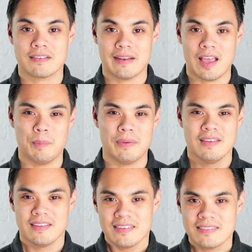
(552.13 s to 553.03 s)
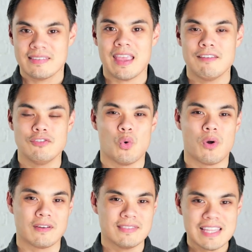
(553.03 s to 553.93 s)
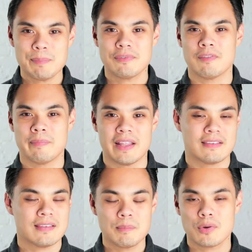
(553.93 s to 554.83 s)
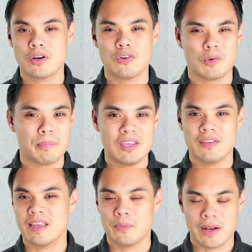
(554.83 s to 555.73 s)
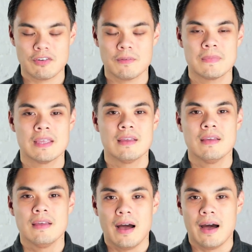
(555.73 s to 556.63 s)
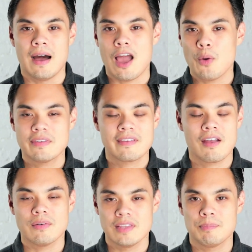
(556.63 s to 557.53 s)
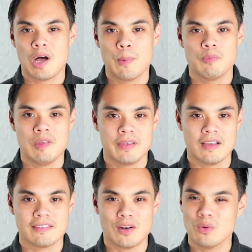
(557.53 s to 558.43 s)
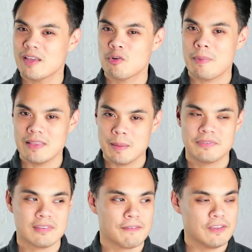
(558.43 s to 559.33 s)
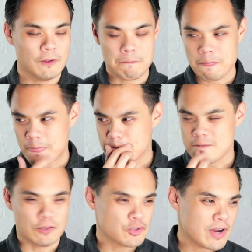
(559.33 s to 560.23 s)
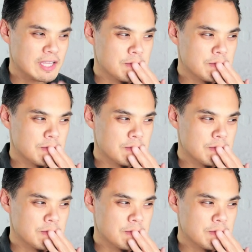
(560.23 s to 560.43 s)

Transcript: That's gonna help save your lips from being sunburned or peeling, whatever. Uh, I always carry lip balm with me because I don't like when my lips feel all dry.